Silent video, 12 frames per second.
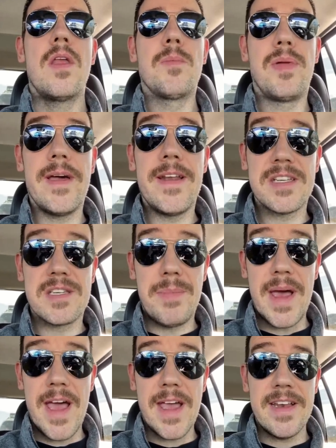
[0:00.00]
The plan is to
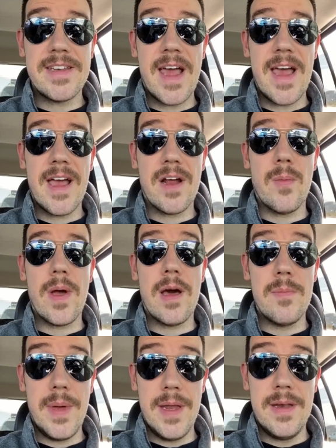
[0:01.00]
bag and tag
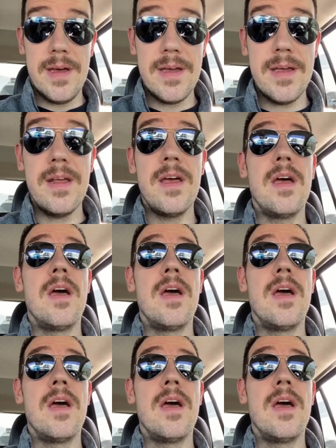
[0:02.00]
around midnight.